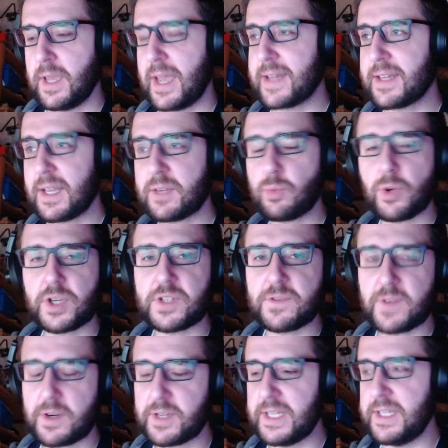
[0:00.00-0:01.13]
And that works
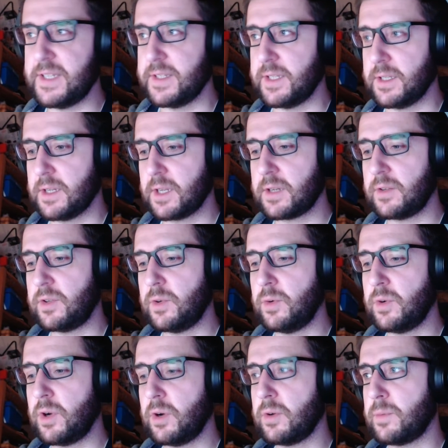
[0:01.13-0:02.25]
very easy. That you
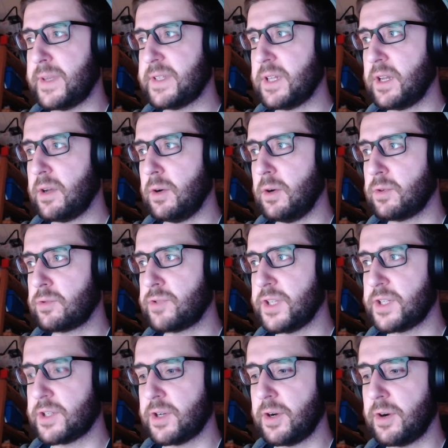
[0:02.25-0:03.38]
basically go
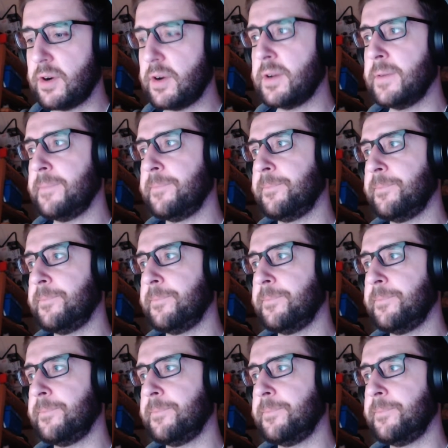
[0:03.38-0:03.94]
return,